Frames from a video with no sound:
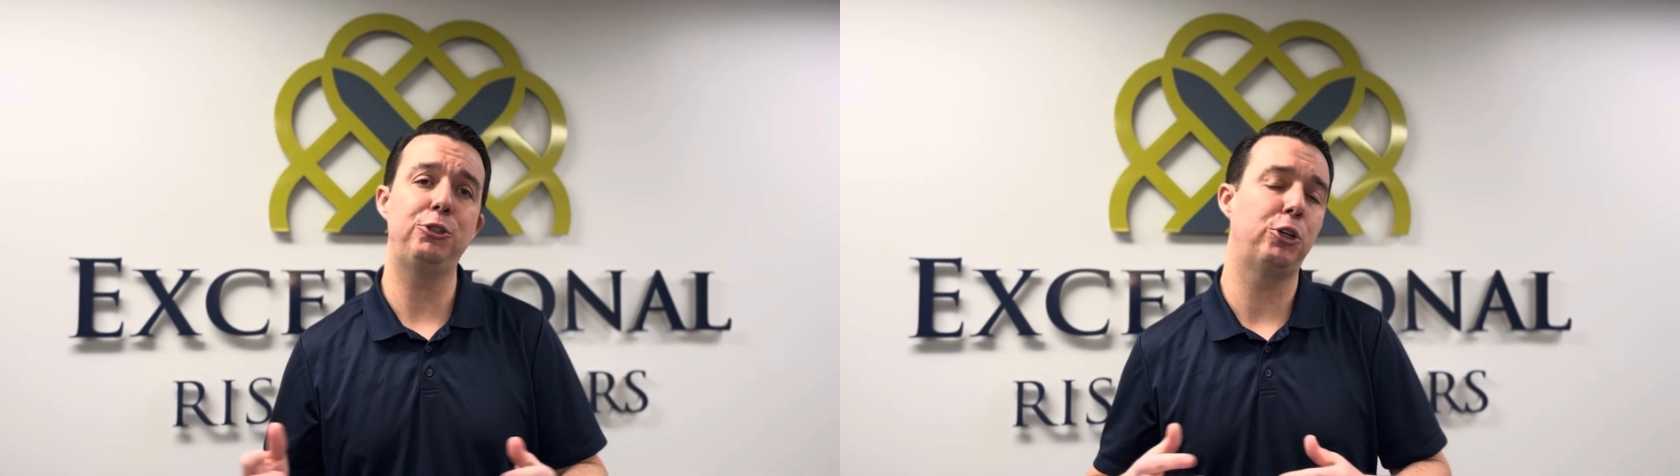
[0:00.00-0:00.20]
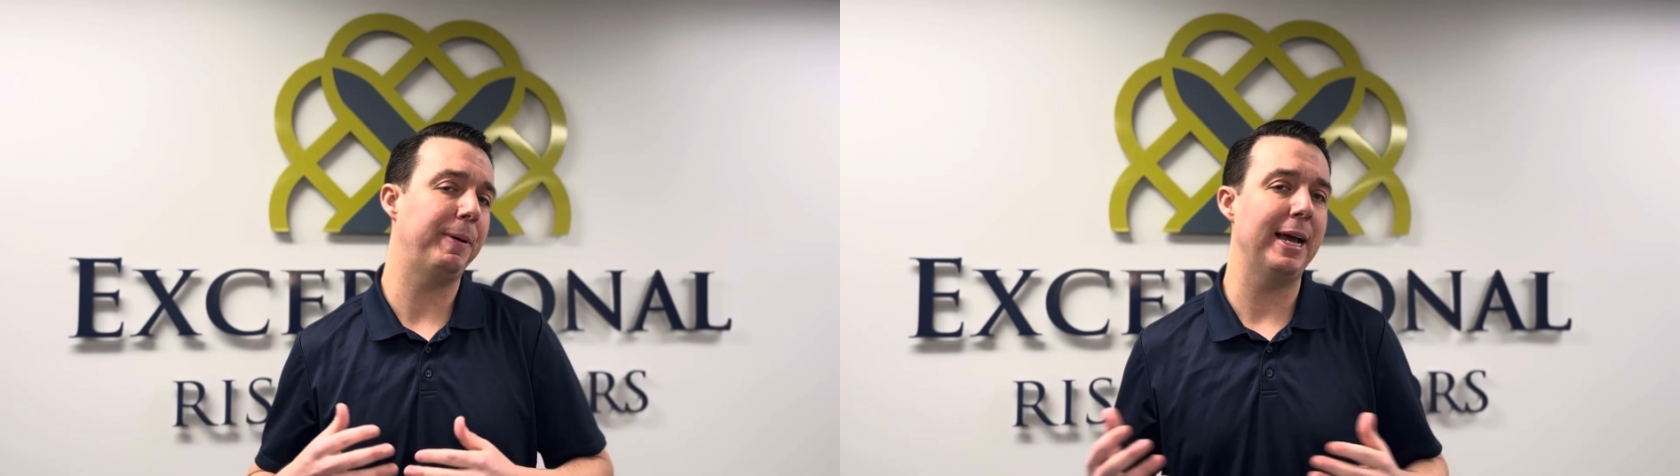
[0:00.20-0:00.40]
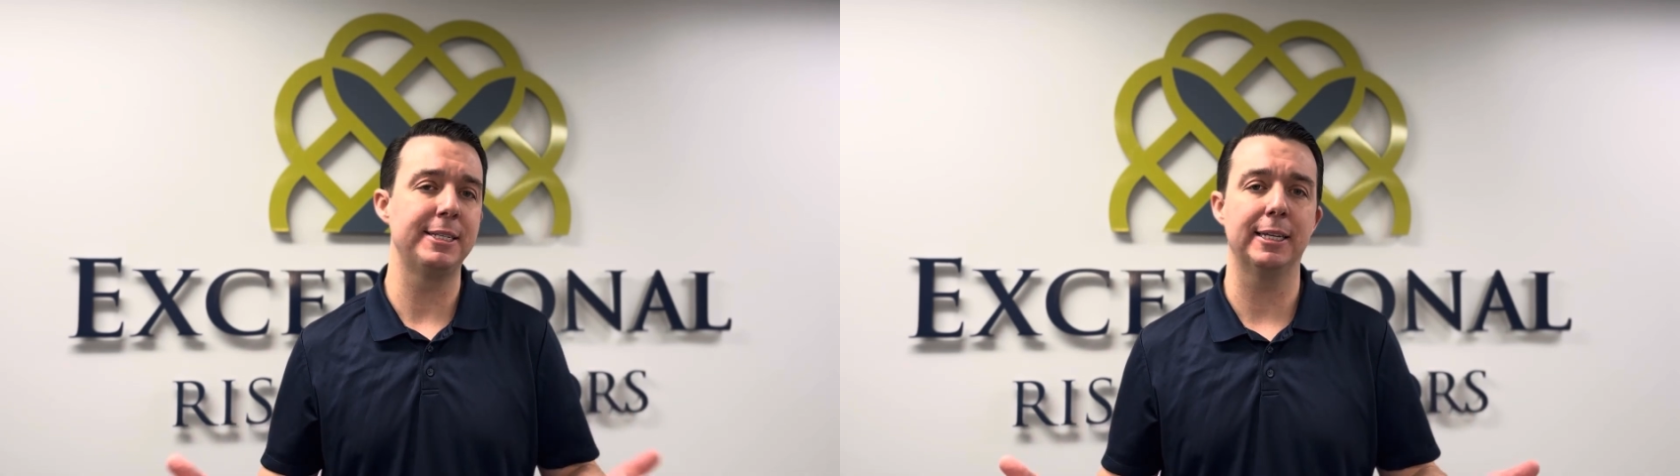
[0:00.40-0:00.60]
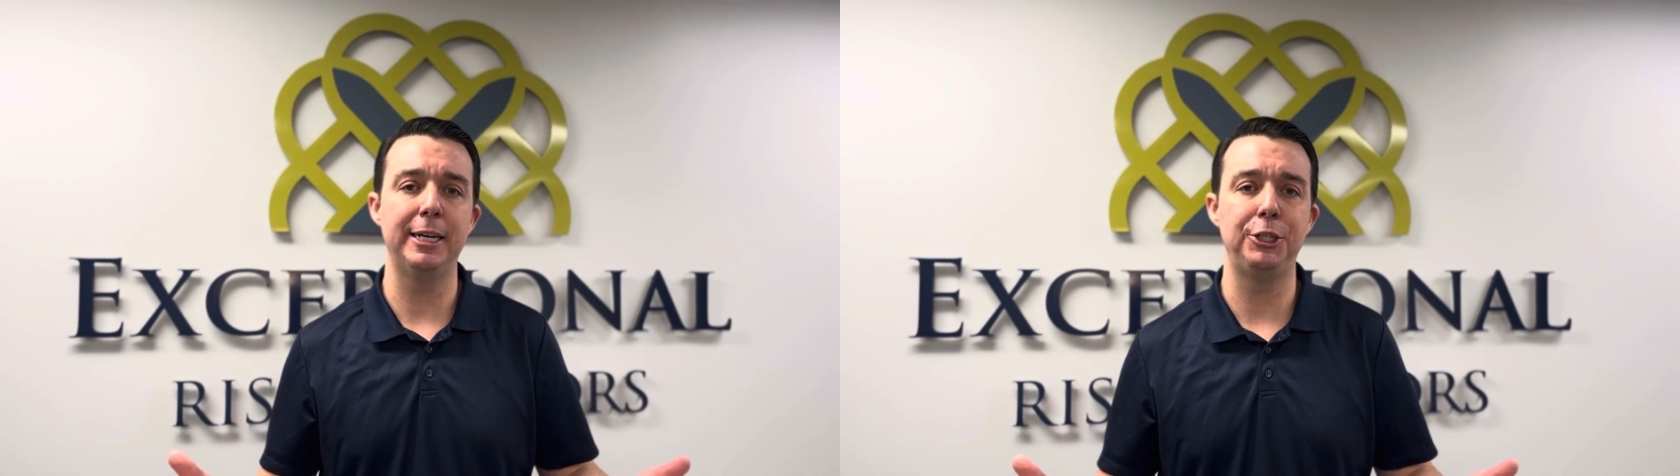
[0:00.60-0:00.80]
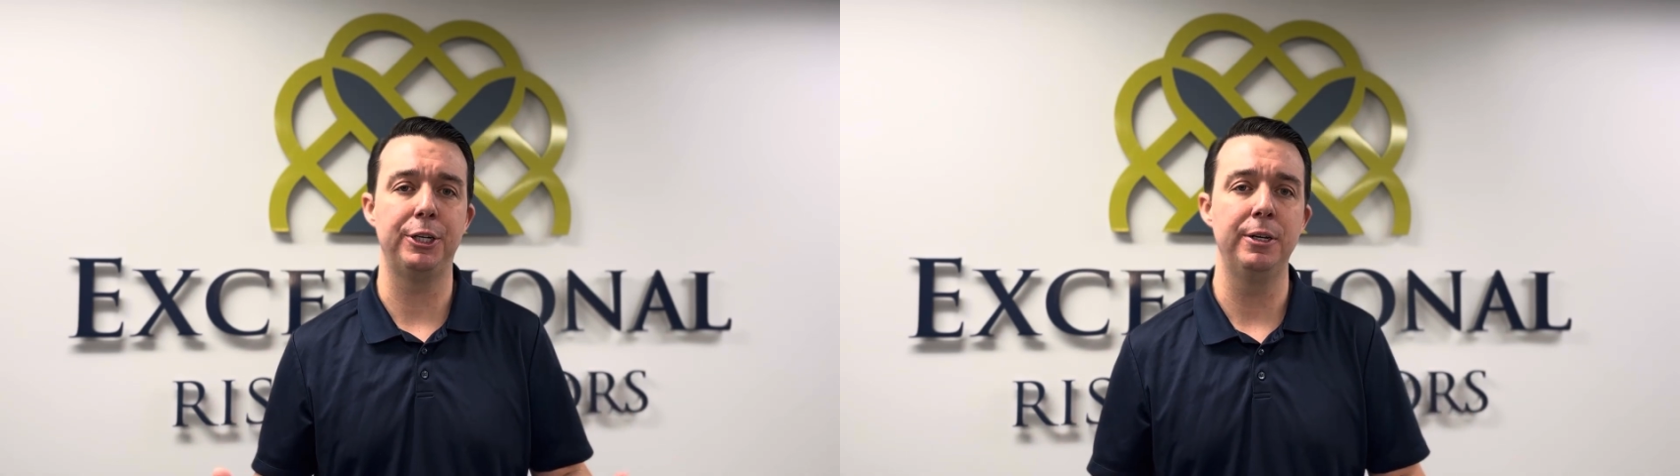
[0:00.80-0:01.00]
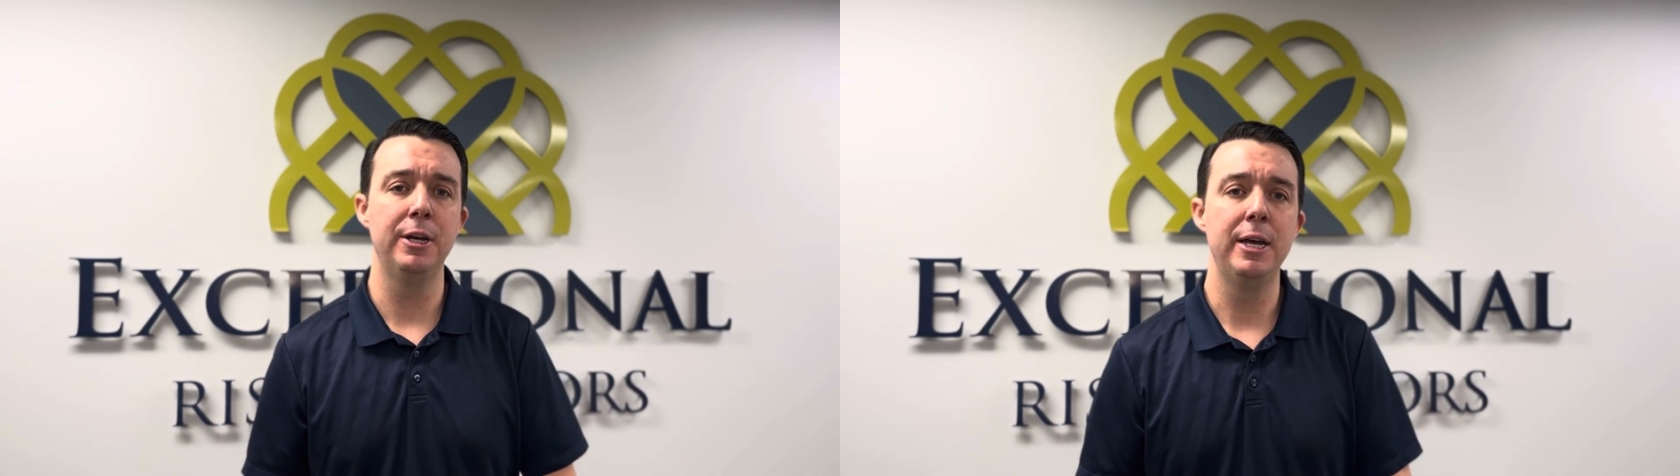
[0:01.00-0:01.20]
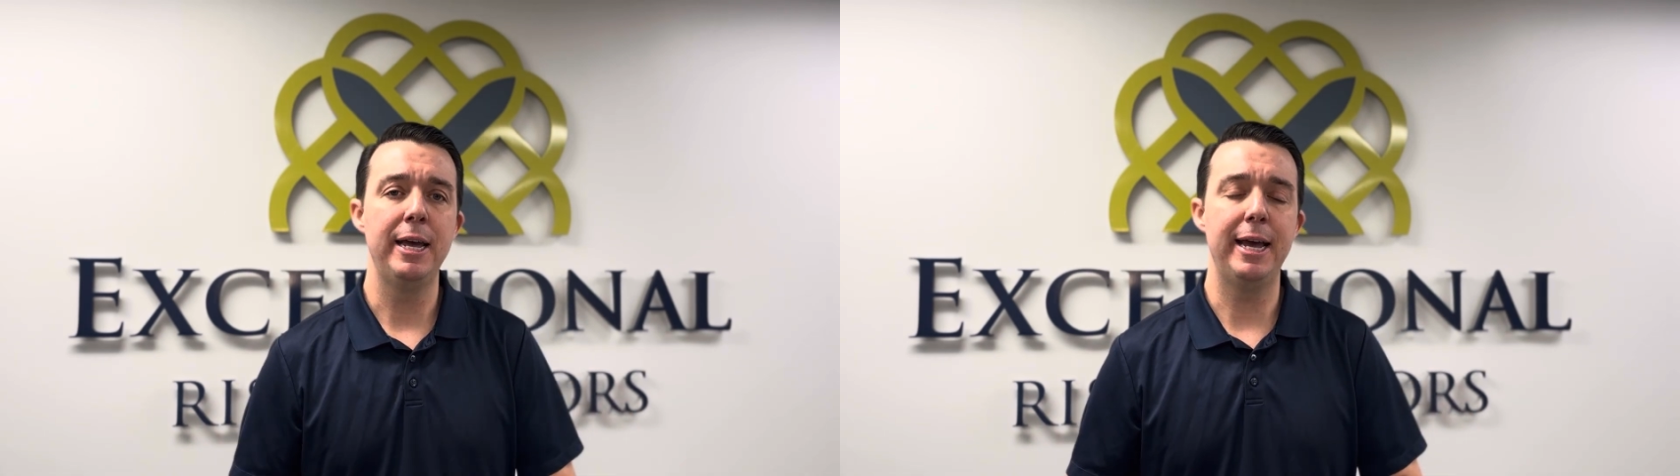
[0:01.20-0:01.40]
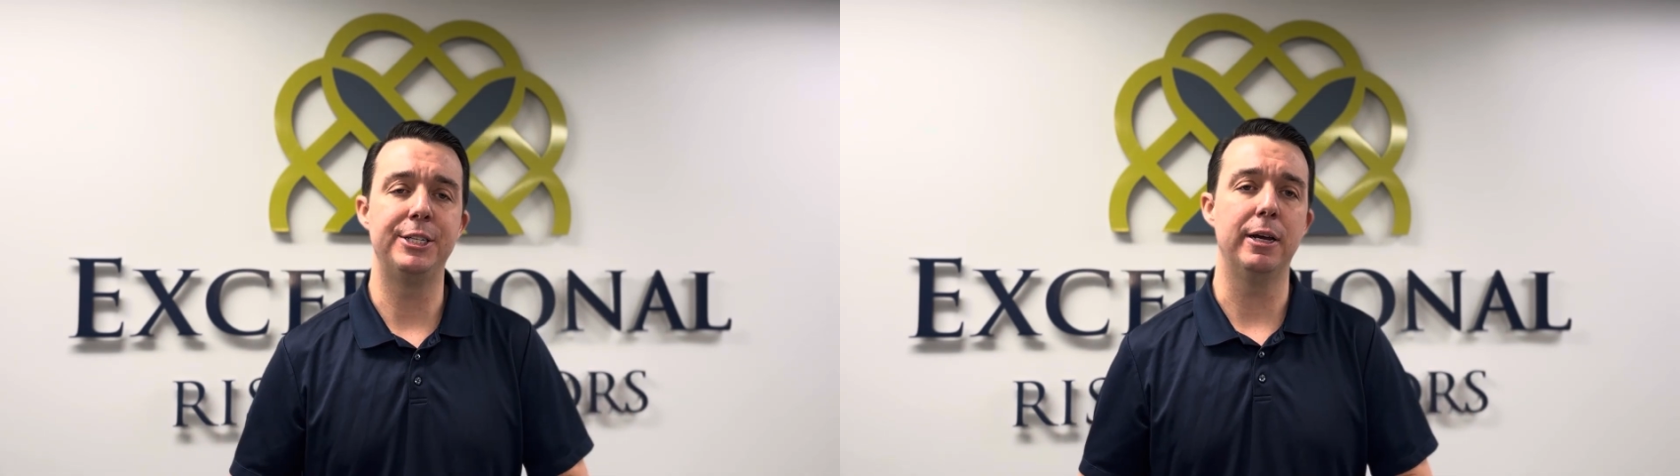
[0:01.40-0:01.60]
Trip cancellation
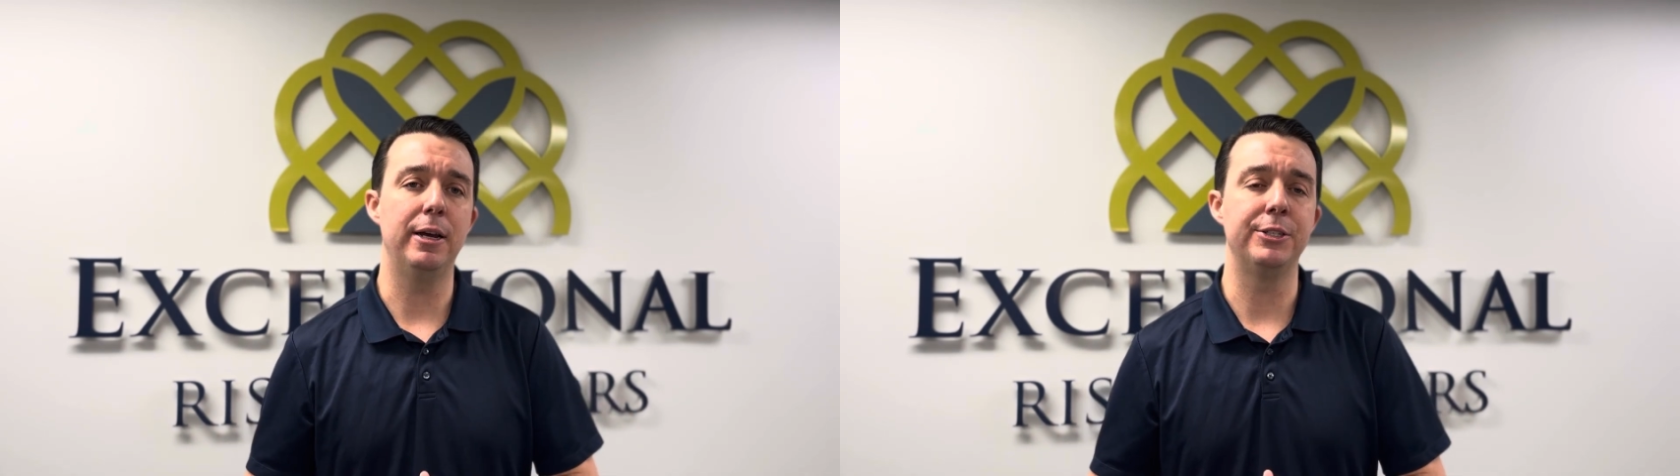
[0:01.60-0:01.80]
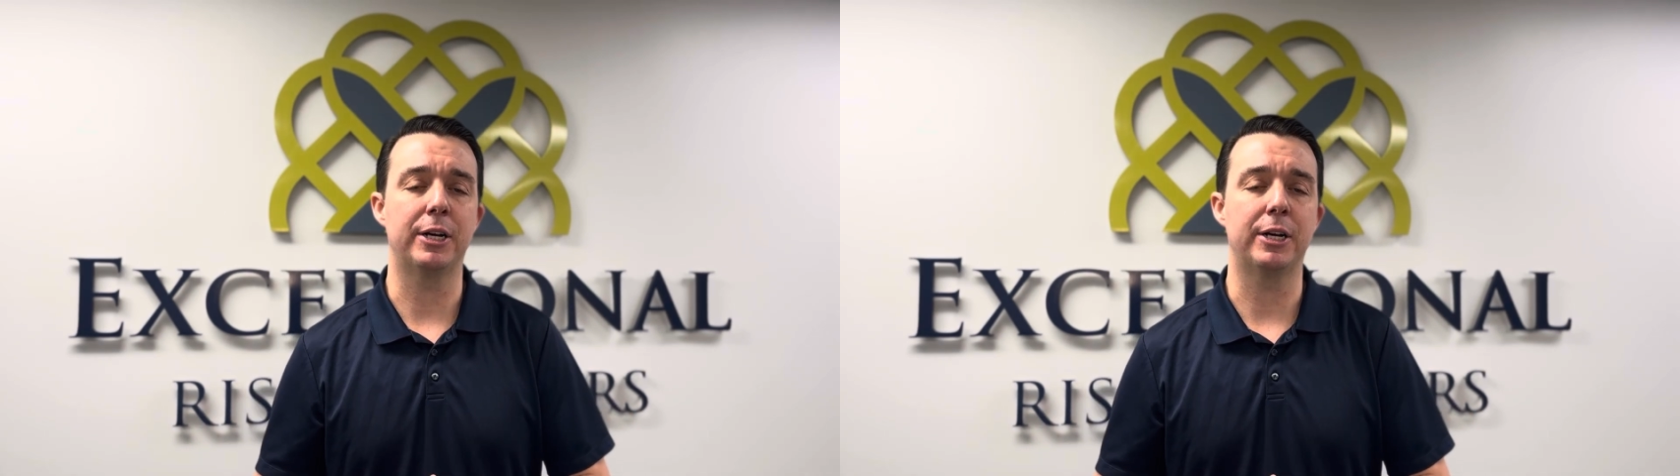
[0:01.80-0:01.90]
is a